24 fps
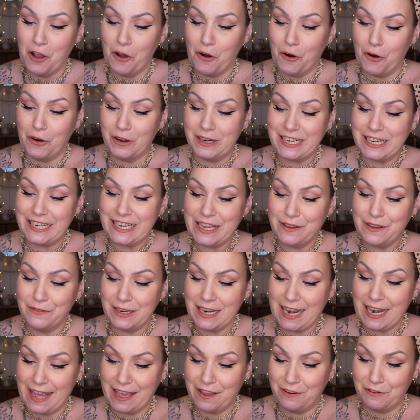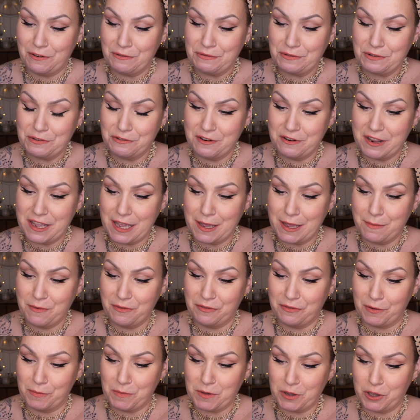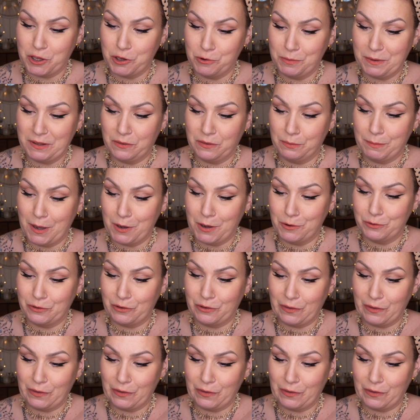on an even layer of cream from the cupid's bow